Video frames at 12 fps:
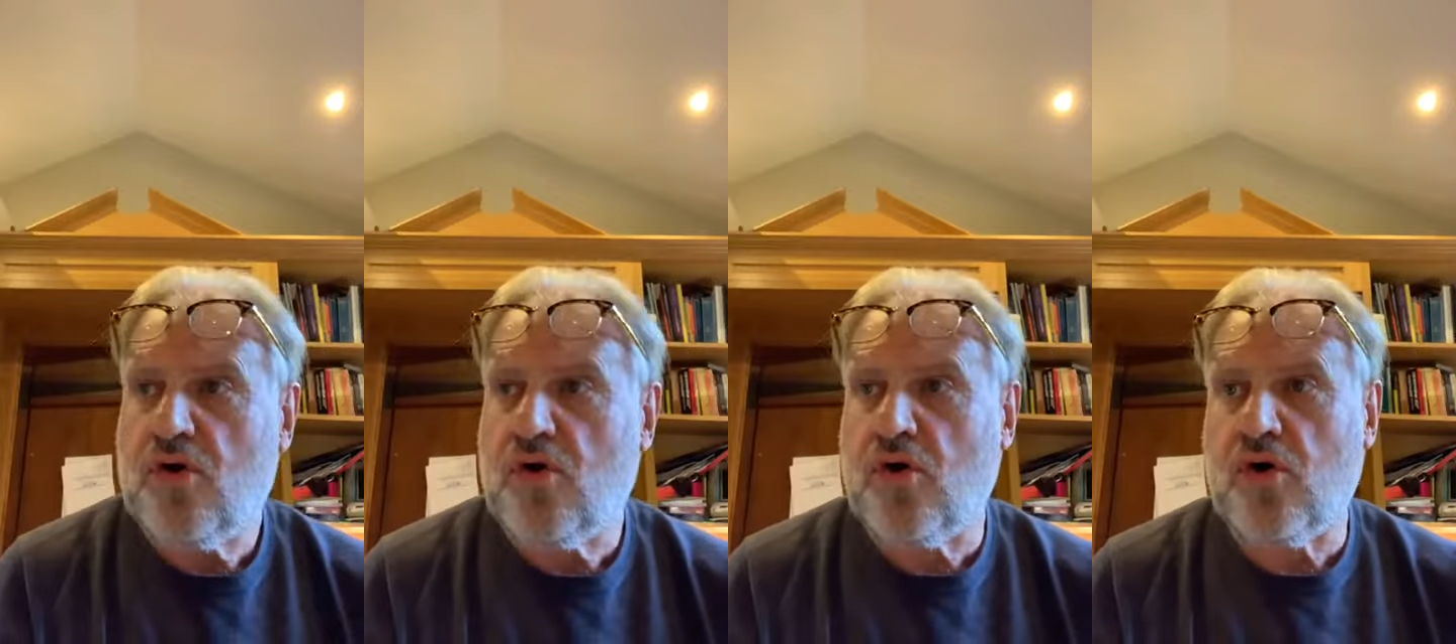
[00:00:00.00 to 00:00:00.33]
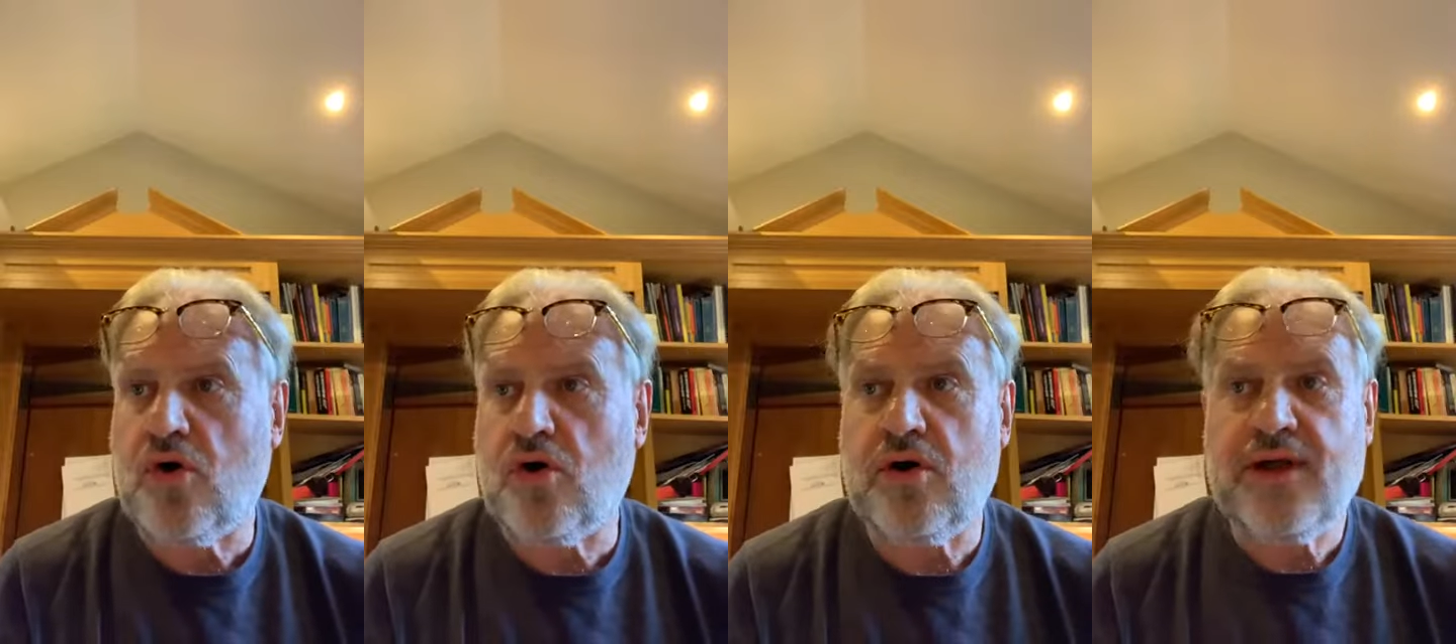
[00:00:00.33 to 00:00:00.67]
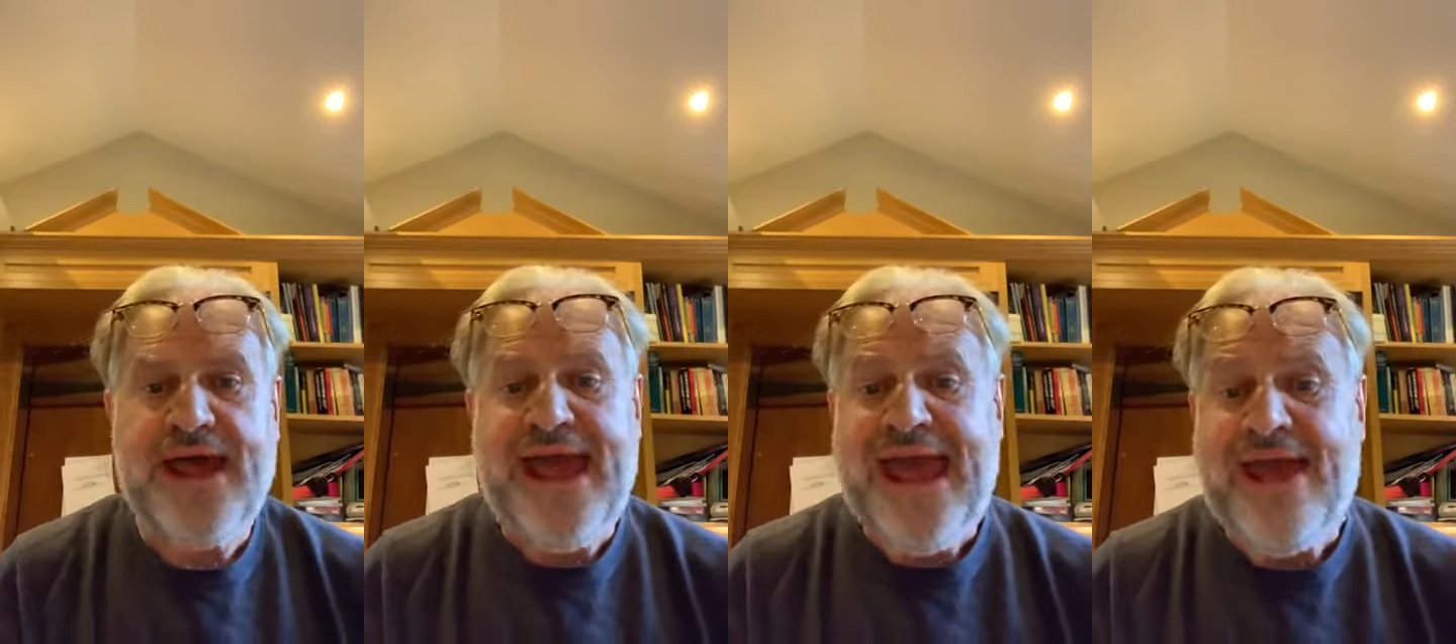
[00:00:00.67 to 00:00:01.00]
Or
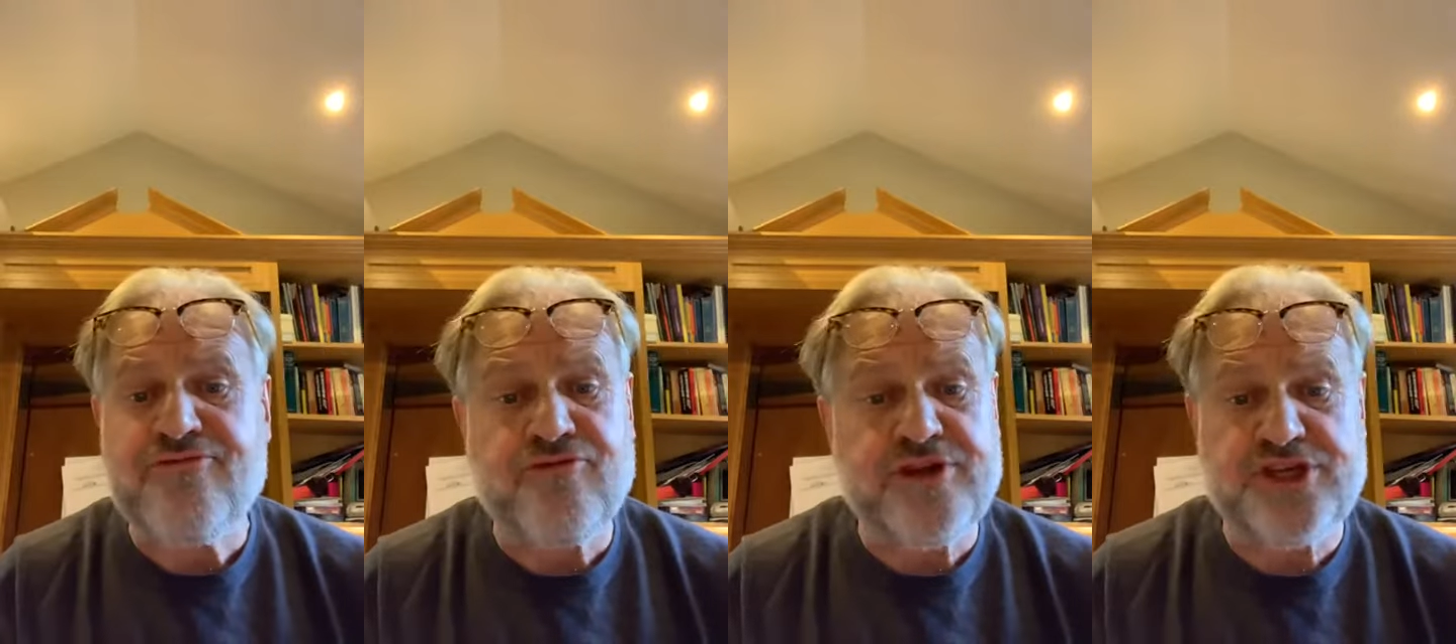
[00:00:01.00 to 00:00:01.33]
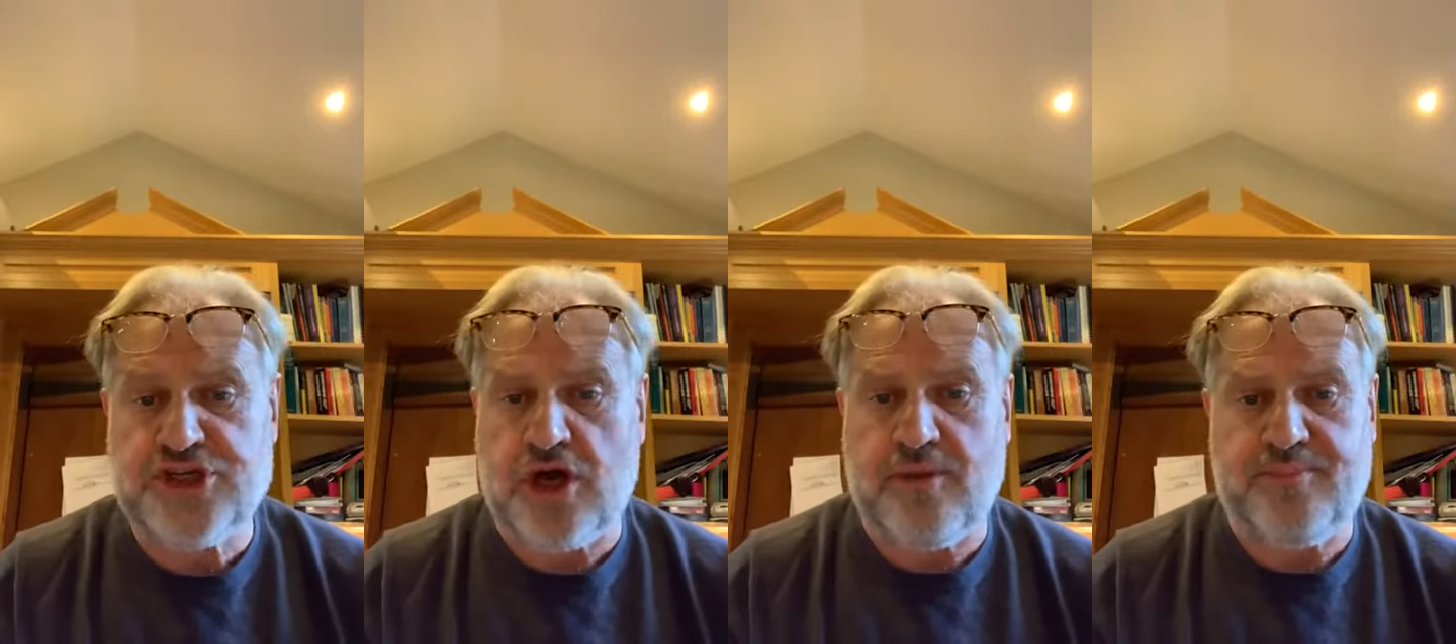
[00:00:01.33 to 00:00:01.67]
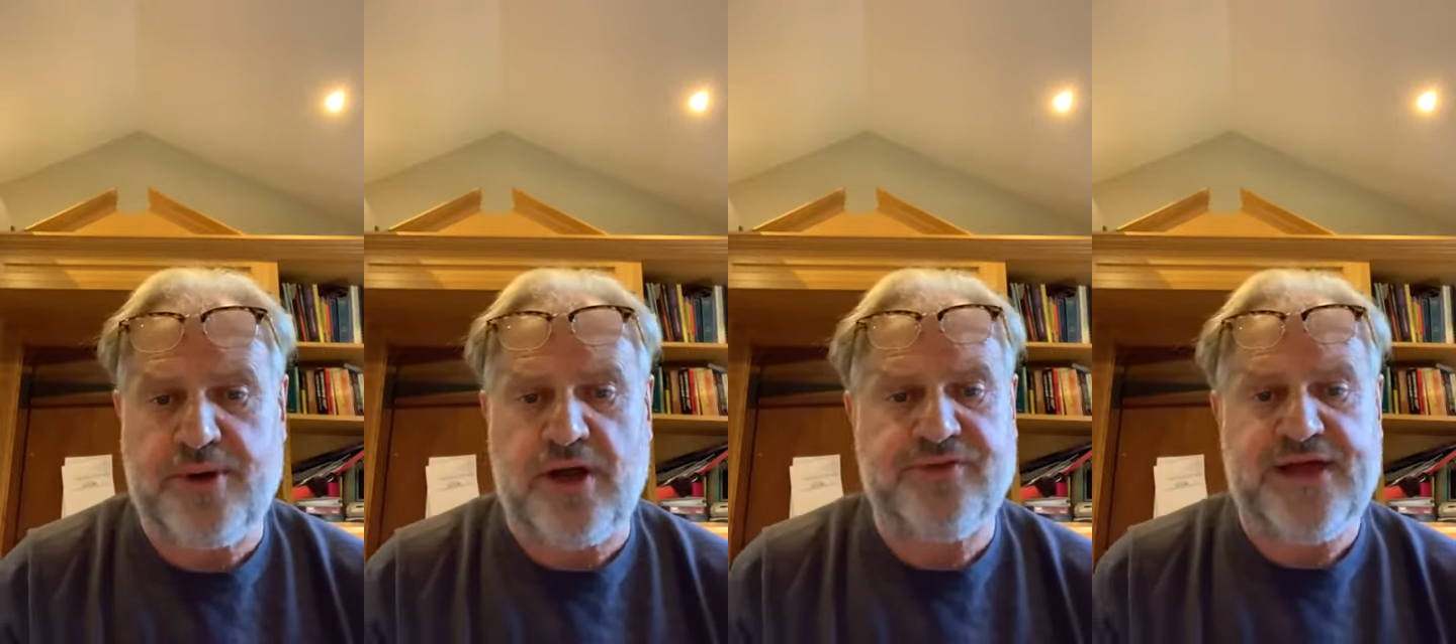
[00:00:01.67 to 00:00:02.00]
every
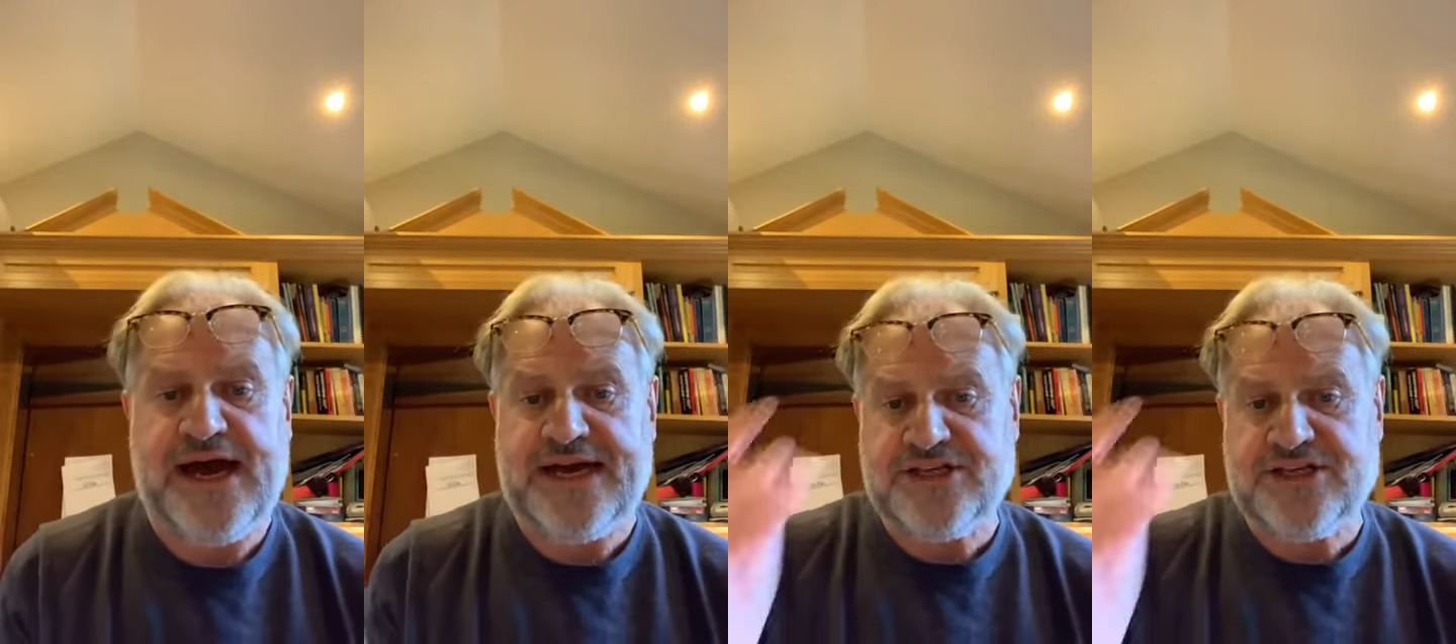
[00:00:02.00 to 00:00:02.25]
shop on the